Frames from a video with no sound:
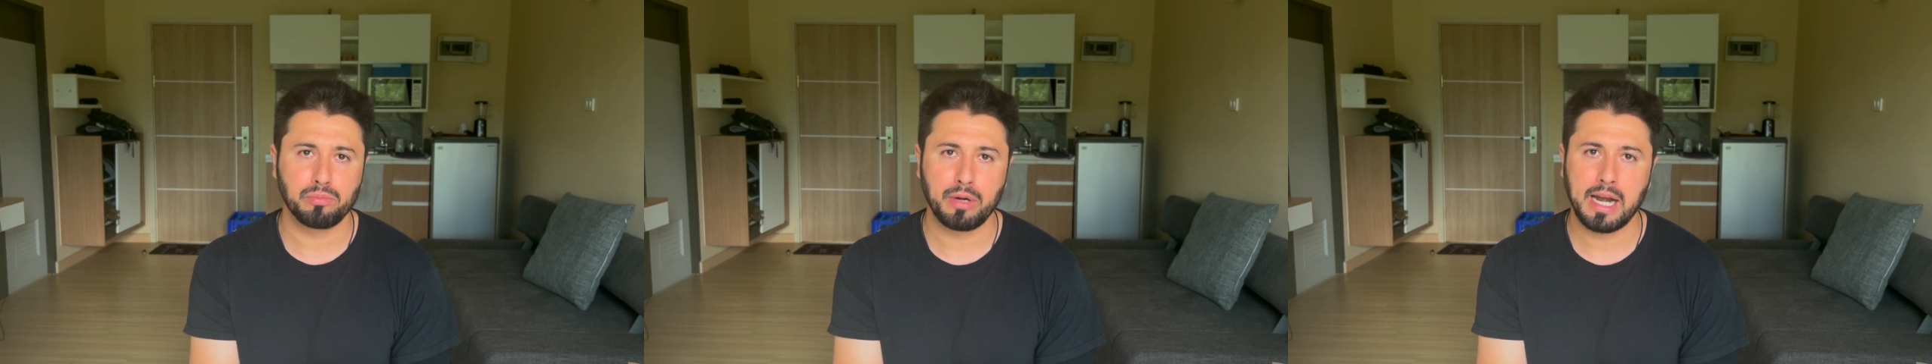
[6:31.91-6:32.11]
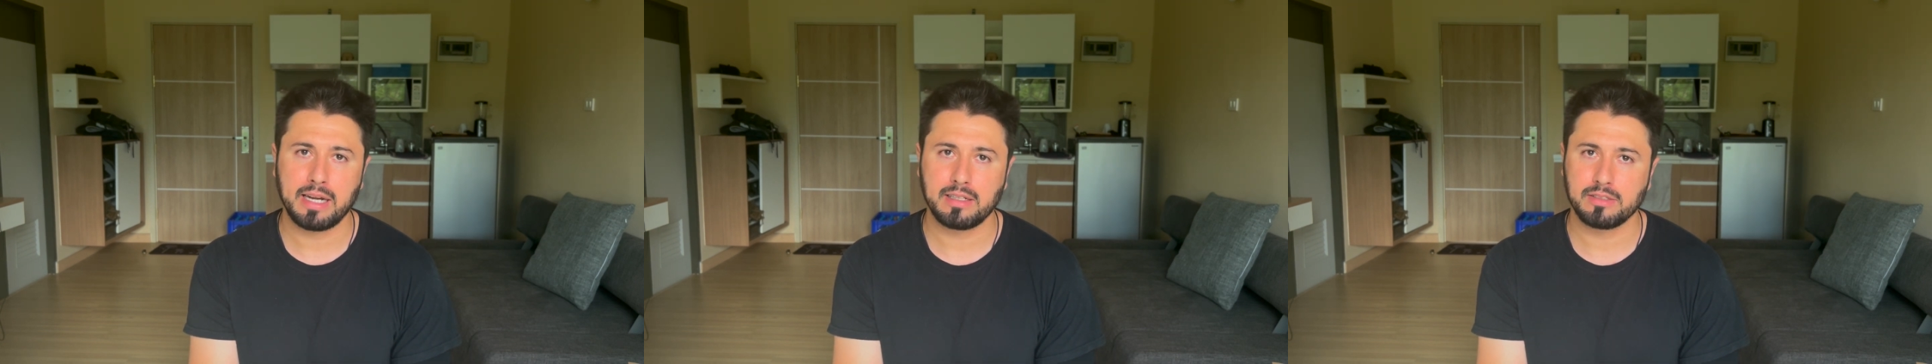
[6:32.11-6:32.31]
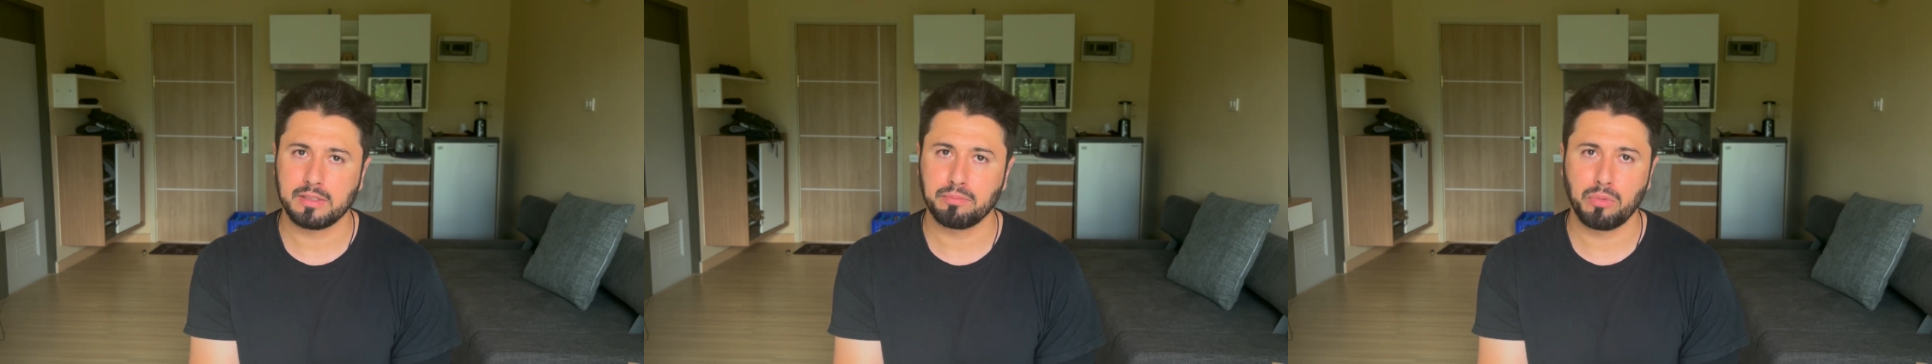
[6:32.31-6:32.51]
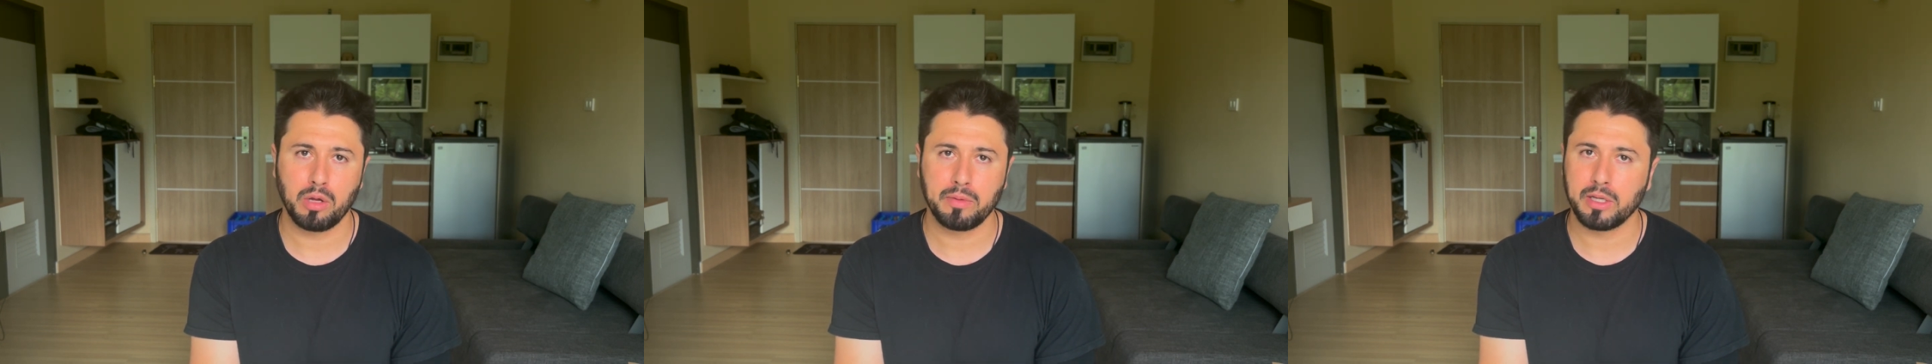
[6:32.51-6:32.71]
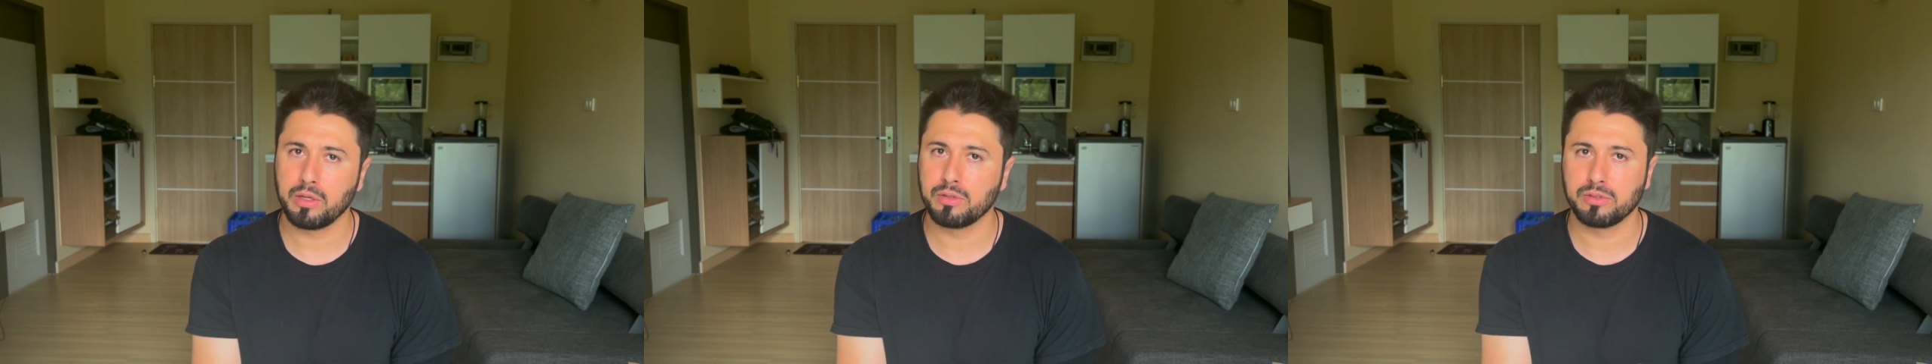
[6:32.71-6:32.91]
practice and
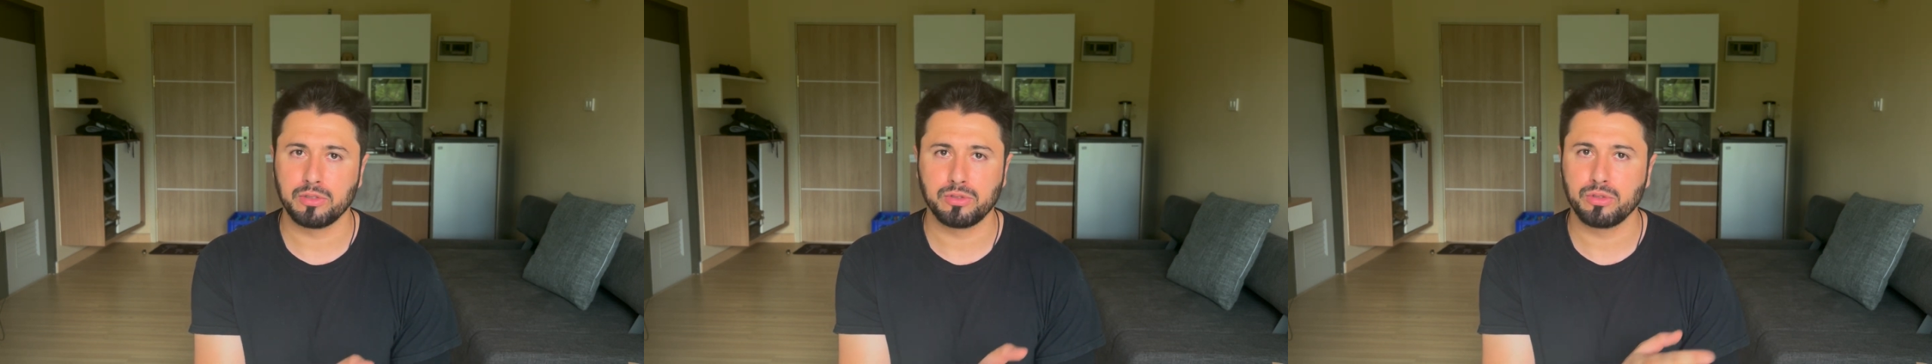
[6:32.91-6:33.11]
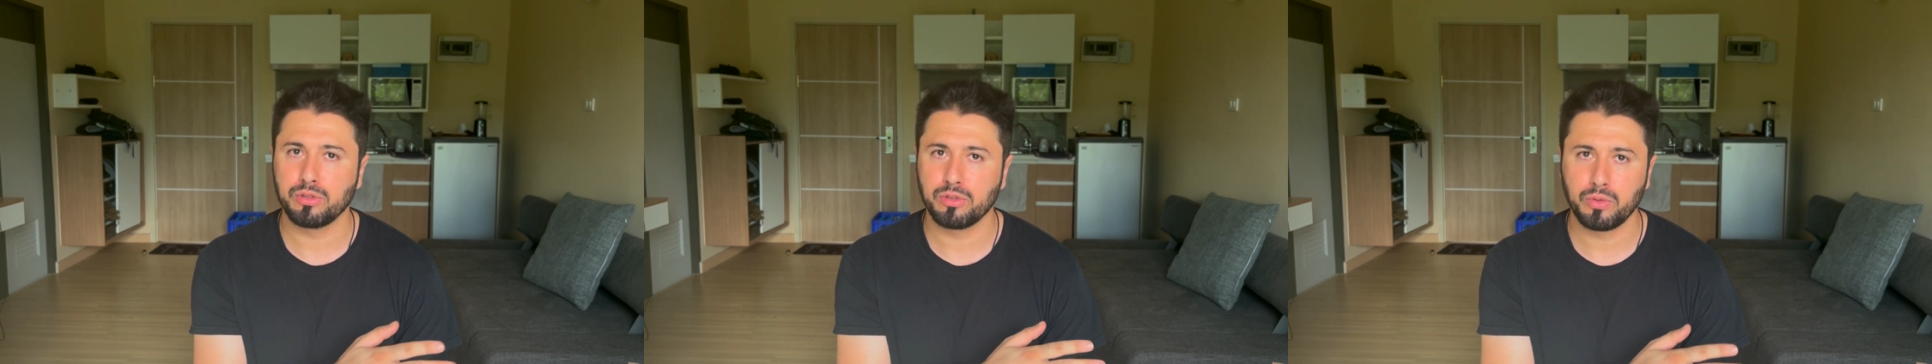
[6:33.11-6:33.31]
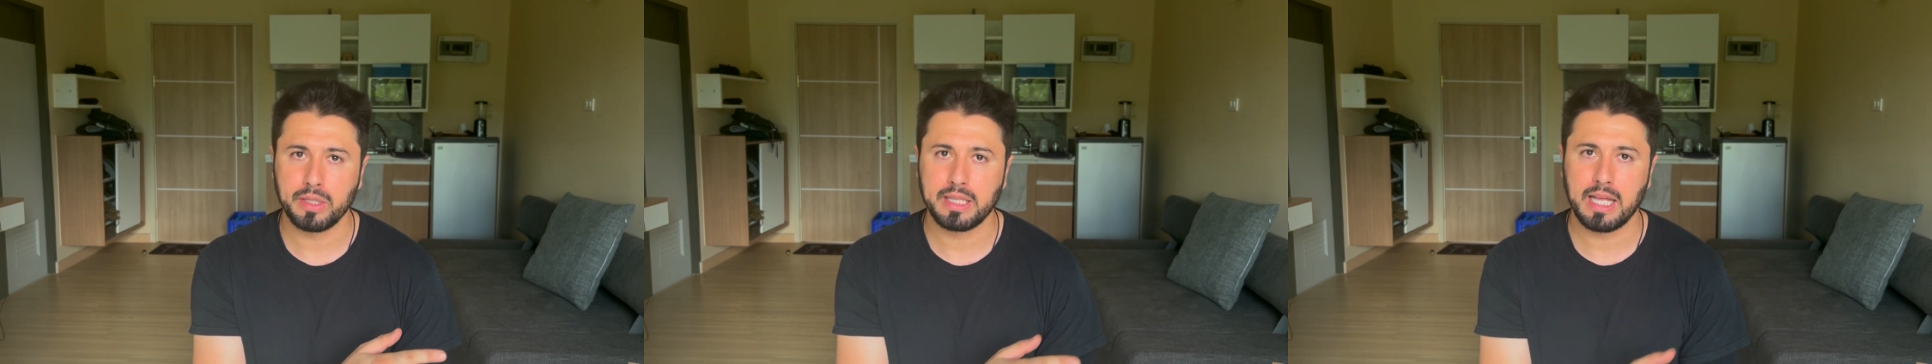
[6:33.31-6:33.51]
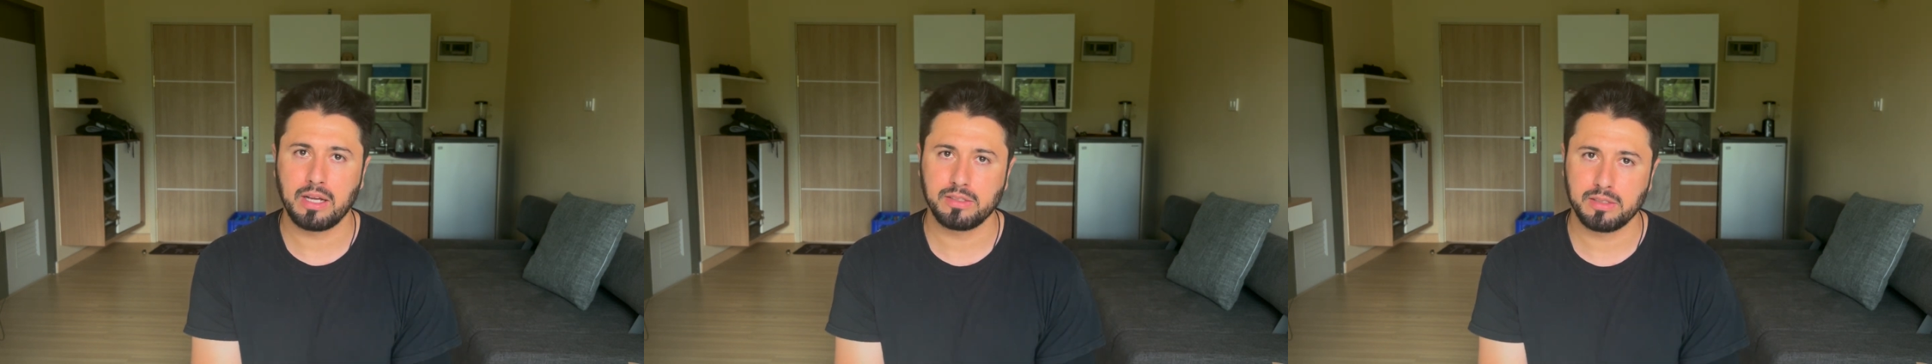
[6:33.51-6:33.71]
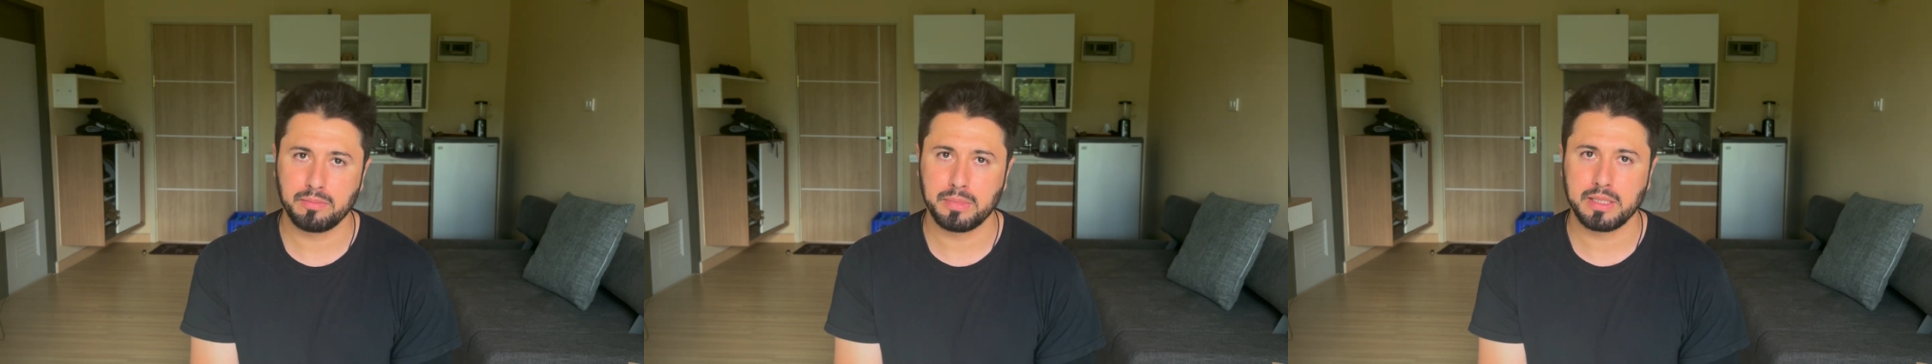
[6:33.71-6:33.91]
probably goes to
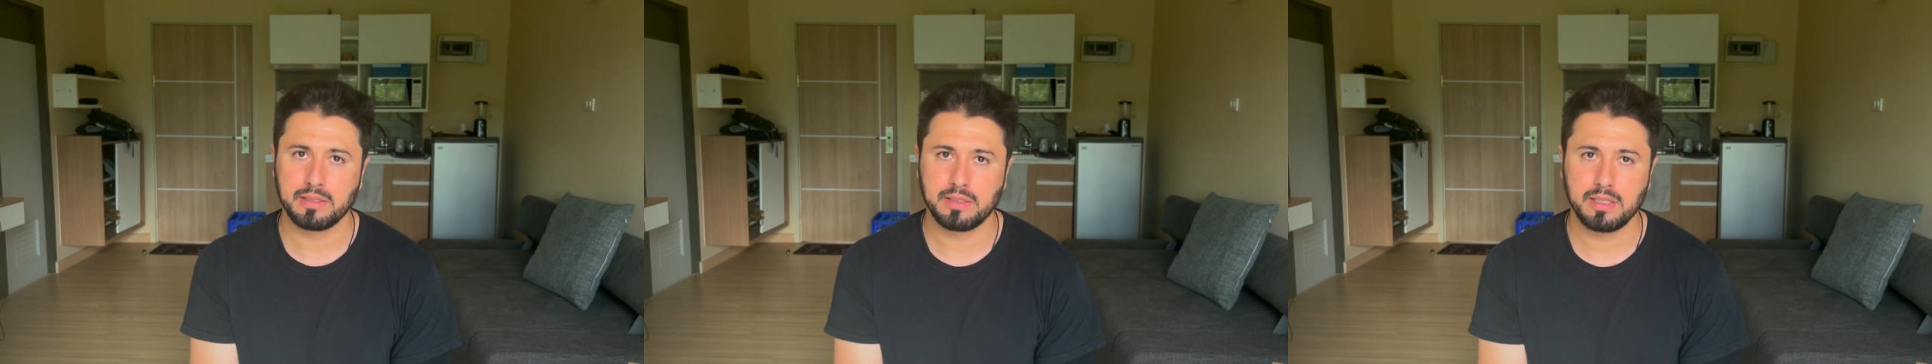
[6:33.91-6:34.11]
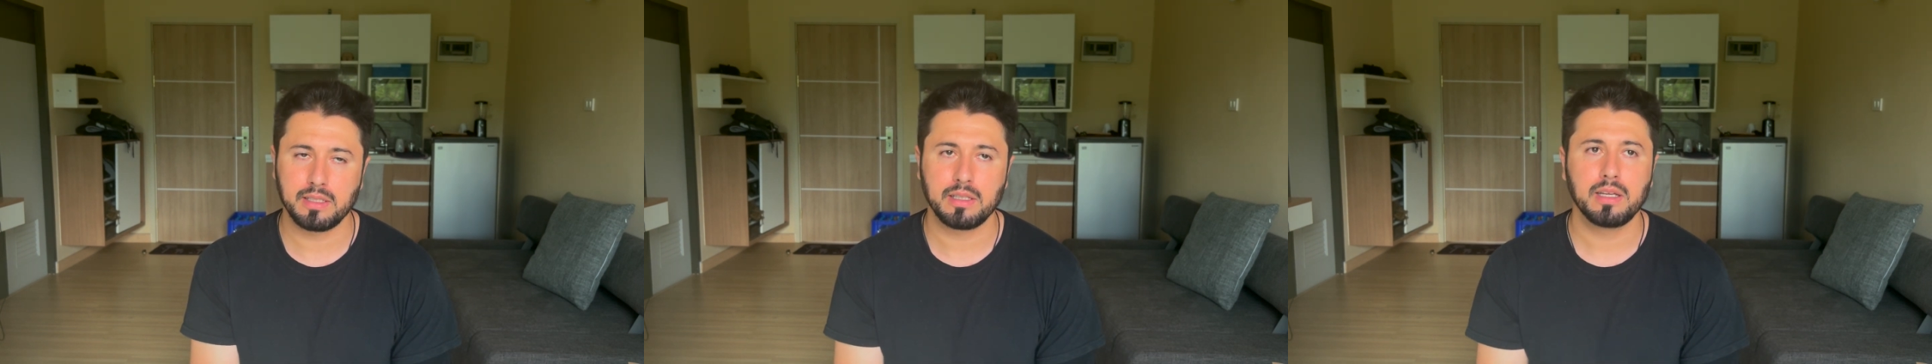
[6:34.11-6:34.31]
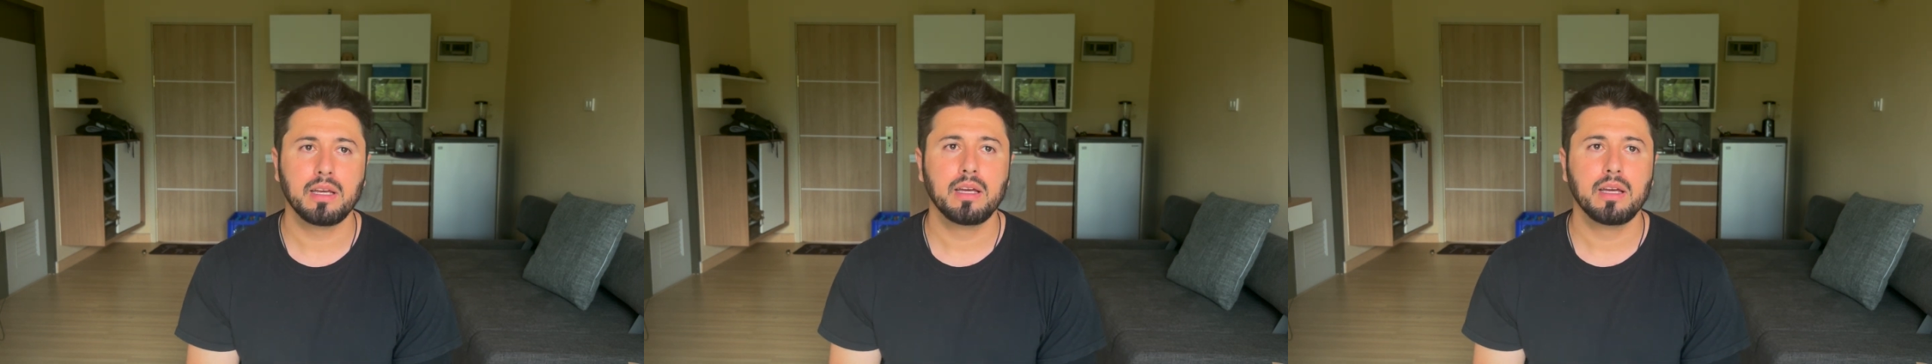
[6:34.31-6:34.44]
3,000 BC.